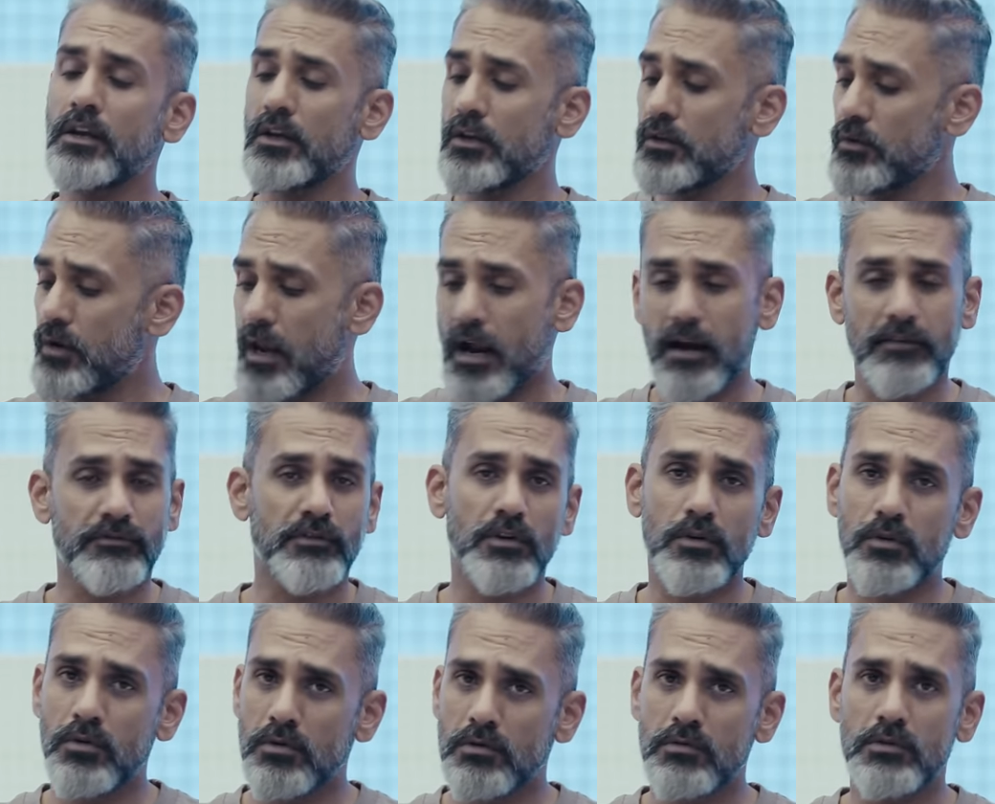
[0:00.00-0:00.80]
you'll have
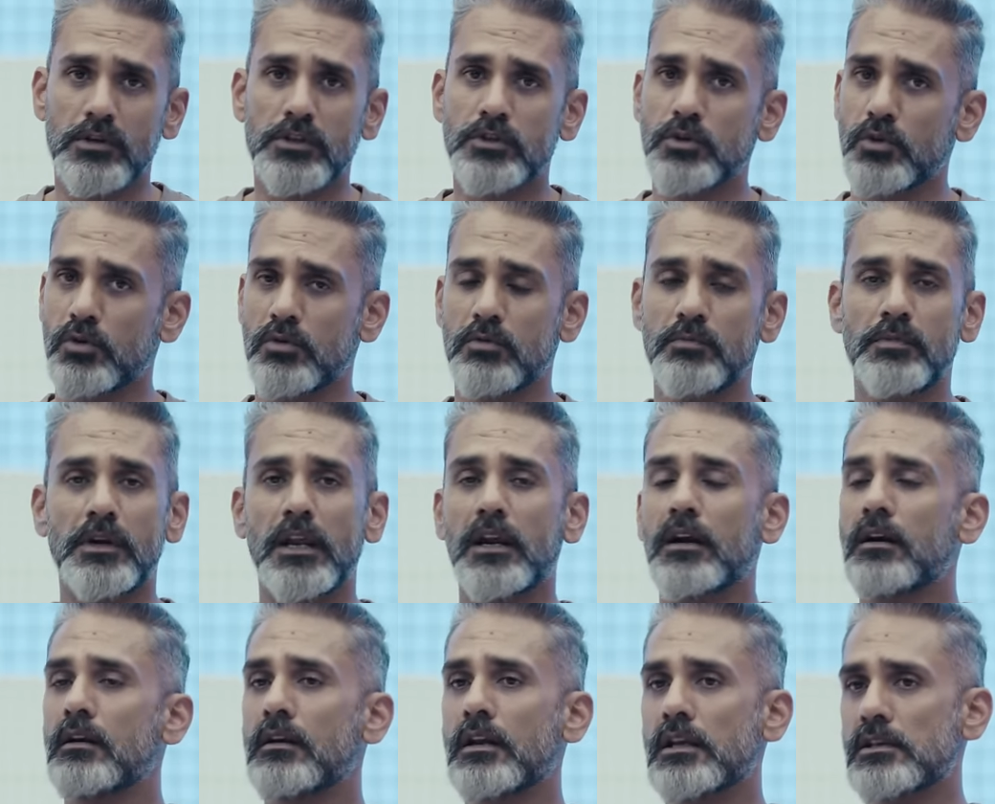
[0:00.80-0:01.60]
to go to a showroom,
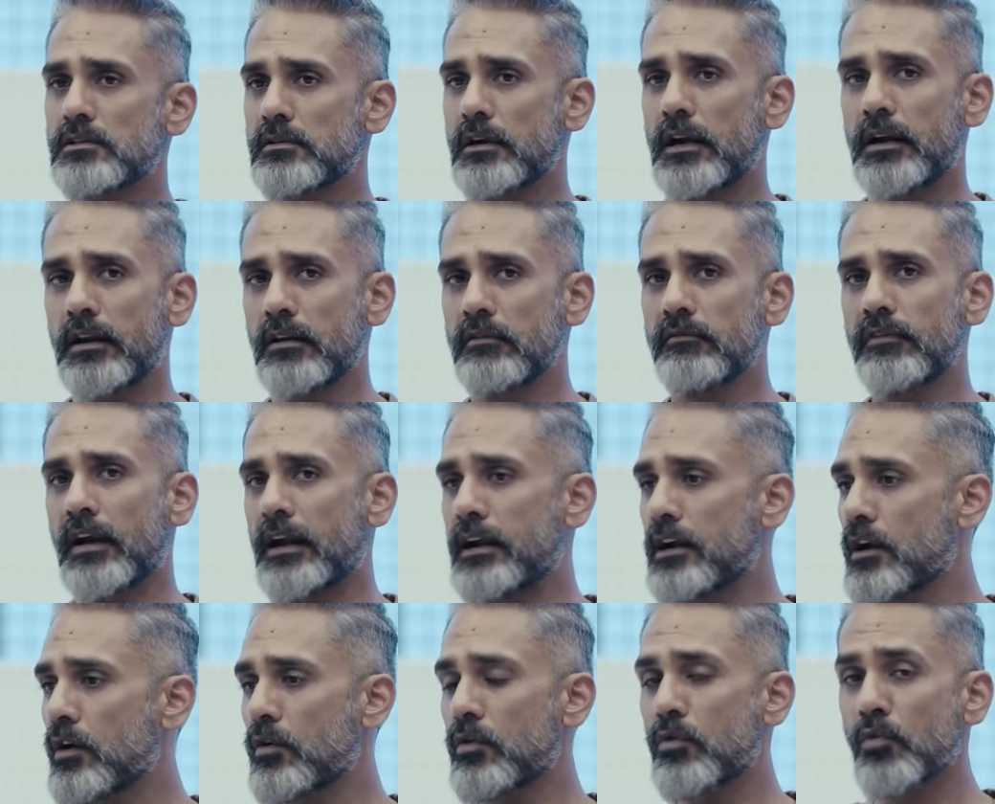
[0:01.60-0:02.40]
take a test ride and
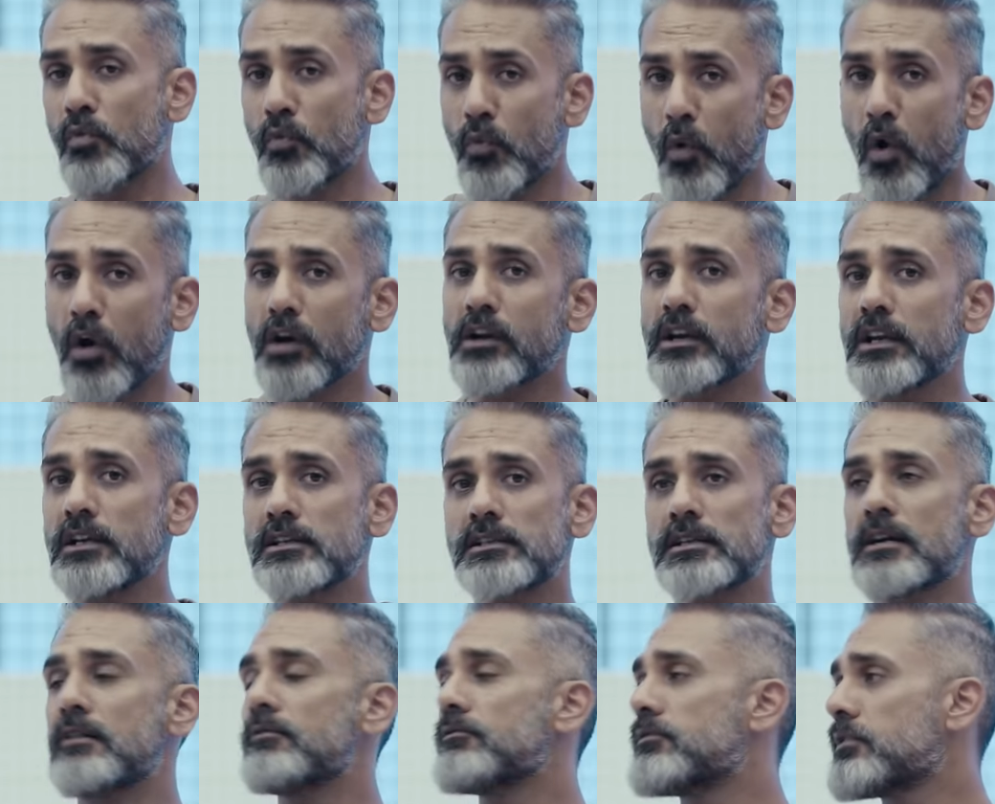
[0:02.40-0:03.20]
find out what is
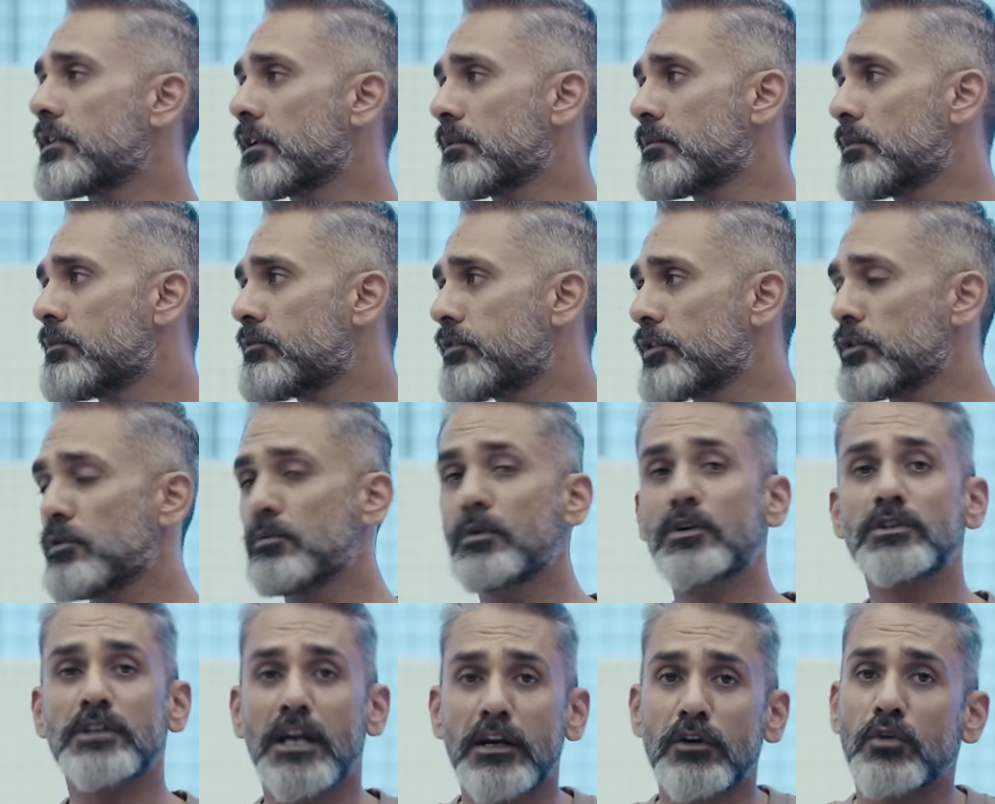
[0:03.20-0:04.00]
comfortable for you
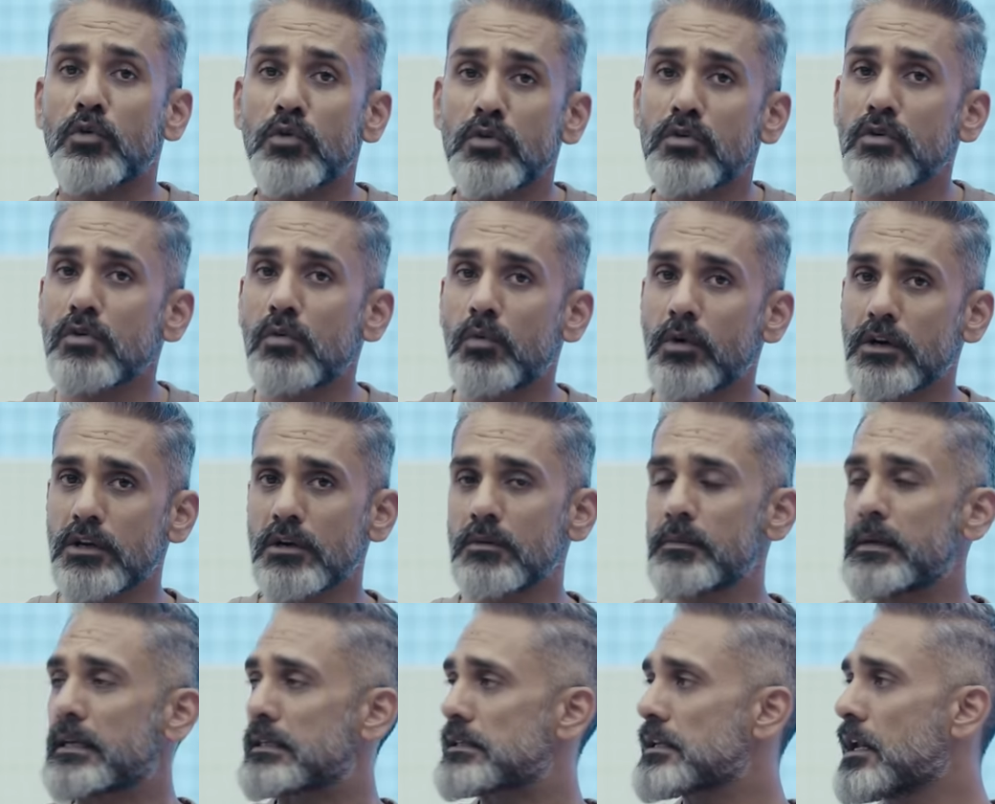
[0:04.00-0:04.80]
because I don't know what your
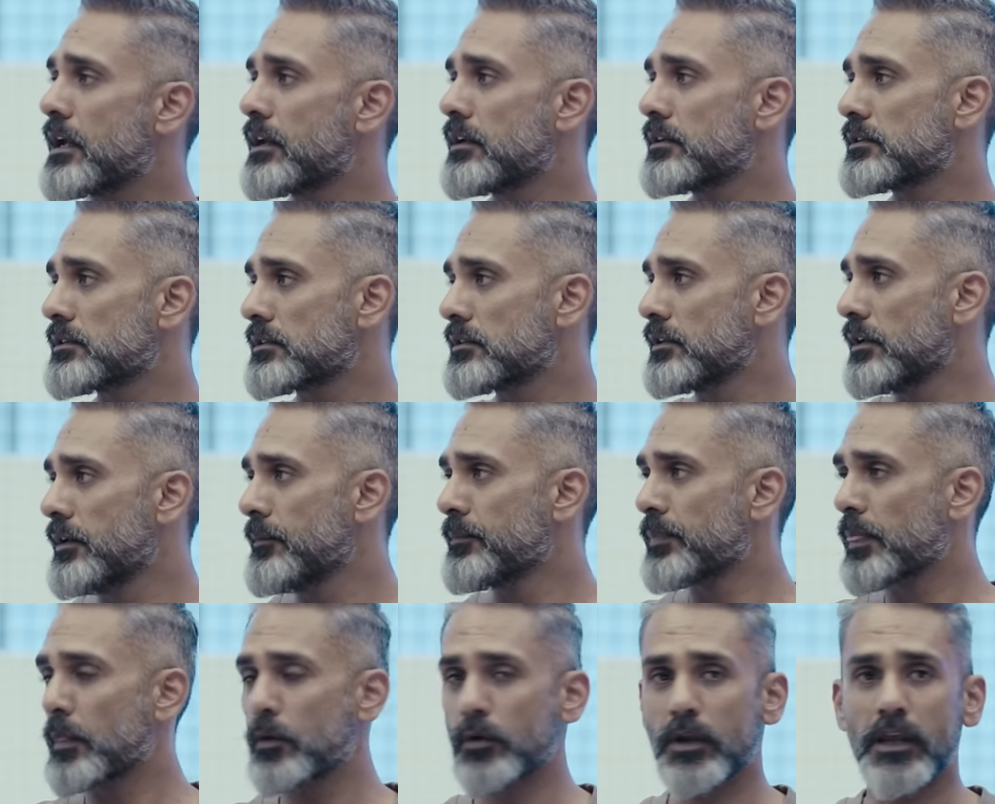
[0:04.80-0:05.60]
baseline is.
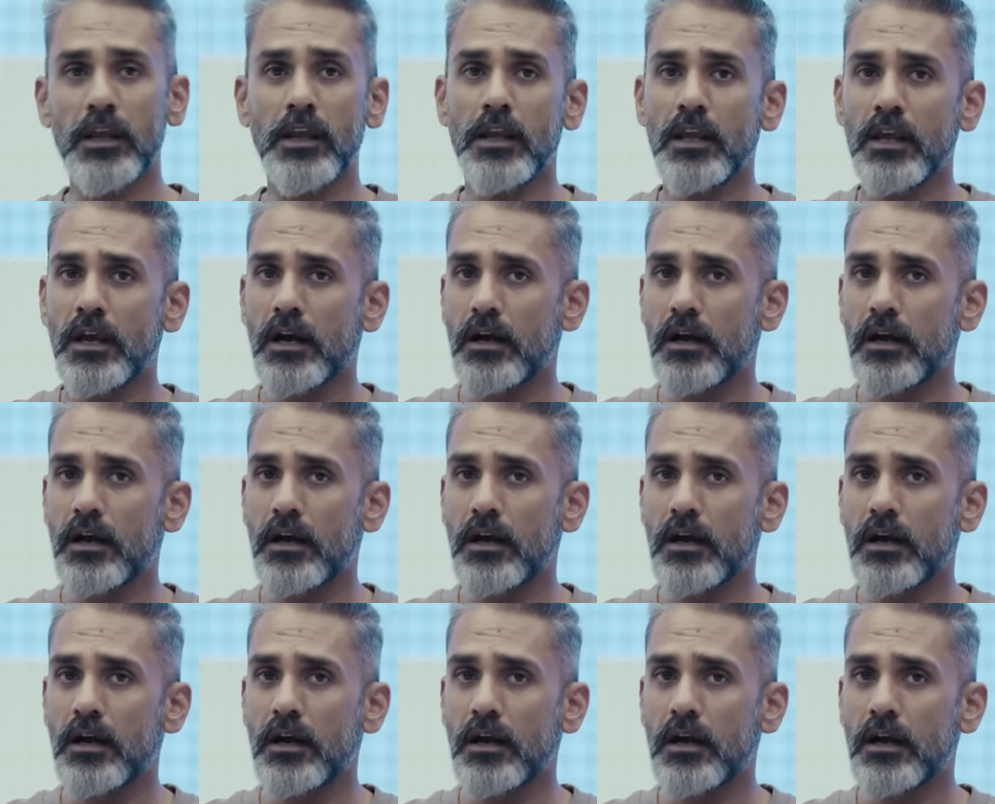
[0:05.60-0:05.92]
Okay.